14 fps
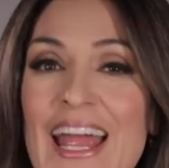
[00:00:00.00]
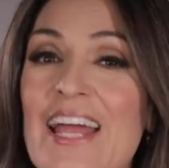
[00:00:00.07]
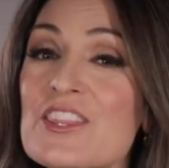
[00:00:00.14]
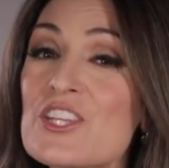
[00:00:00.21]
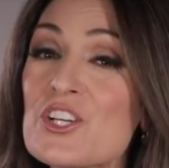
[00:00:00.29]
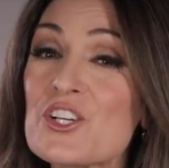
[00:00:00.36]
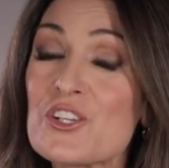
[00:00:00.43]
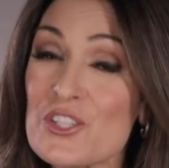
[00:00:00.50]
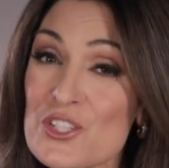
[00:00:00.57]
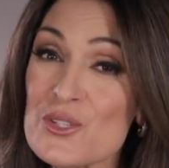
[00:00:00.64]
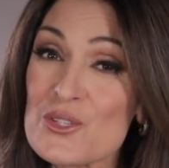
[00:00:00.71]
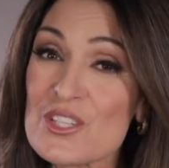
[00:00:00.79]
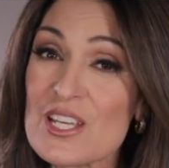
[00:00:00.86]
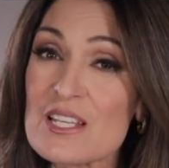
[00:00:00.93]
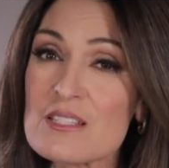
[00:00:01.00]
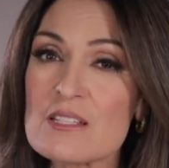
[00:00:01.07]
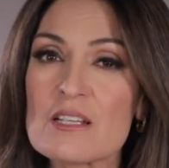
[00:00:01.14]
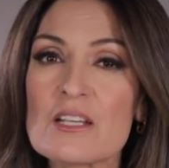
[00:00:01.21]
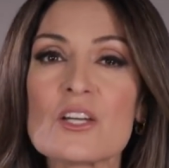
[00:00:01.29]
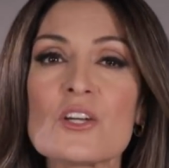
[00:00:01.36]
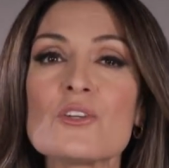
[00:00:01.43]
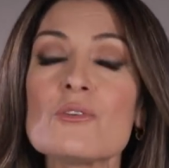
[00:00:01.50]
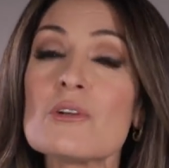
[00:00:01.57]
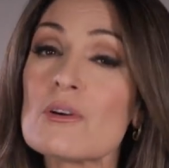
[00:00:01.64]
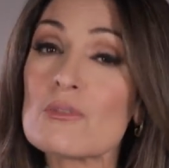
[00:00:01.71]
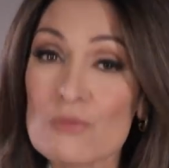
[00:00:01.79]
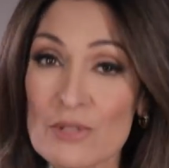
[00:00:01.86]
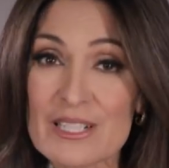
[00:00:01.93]
And the good news is, you
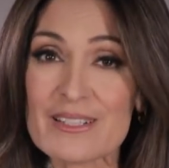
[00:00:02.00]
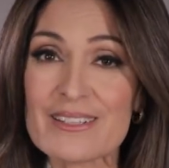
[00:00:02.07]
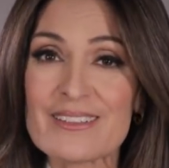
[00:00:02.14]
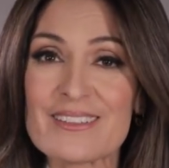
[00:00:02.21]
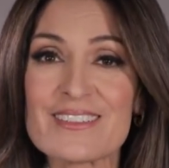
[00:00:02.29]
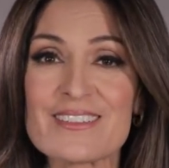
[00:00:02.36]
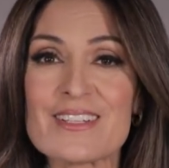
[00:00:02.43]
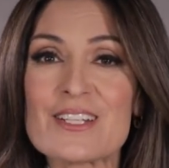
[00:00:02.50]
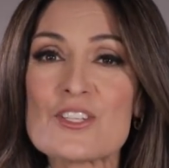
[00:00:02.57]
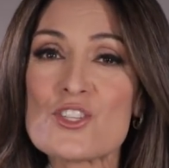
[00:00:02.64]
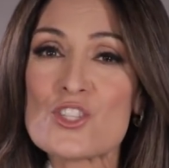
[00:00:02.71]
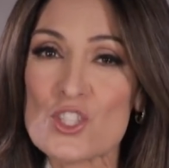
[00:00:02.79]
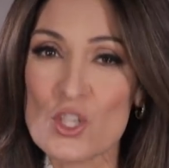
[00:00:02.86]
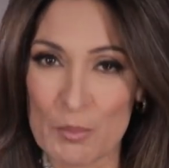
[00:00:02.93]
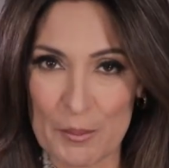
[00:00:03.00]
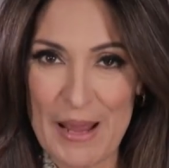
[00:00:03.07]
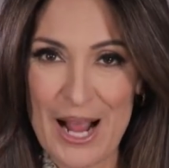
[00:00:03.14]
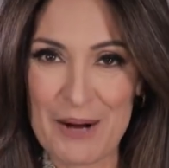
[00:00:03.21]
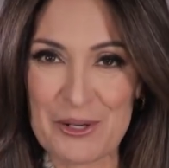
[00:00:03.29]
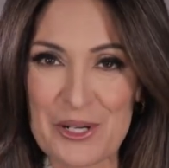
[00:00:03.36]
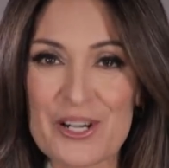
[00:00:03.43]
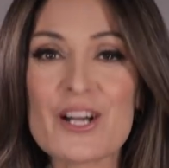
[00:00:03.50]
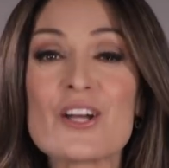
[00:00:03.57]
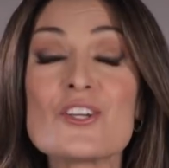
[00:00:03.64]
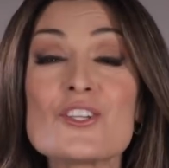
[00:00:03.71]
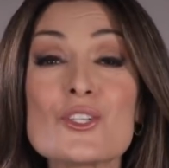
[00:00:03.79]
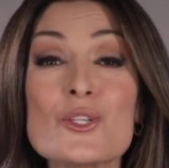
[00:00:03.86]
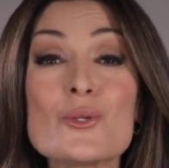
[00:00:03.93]
don't really need a superpower
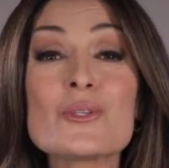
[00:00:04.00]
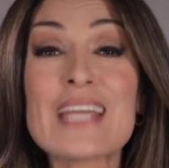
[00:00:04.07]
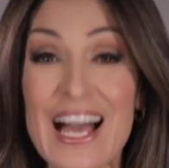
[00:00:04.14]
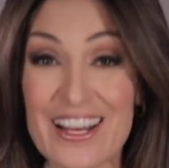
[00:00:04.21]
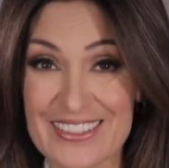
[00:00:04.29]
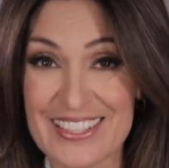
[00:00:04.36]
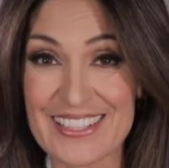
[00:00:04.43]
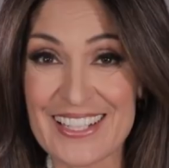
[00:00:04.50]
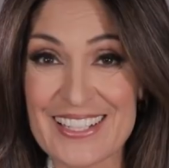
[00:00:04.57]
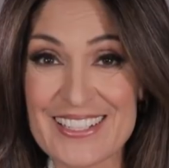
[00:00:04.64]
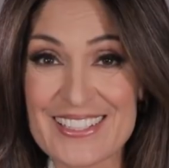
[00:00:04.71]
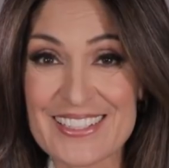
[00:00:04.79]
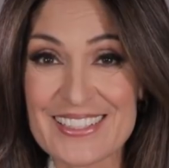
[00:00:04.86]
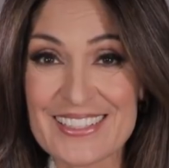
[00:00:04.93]
to calculate it.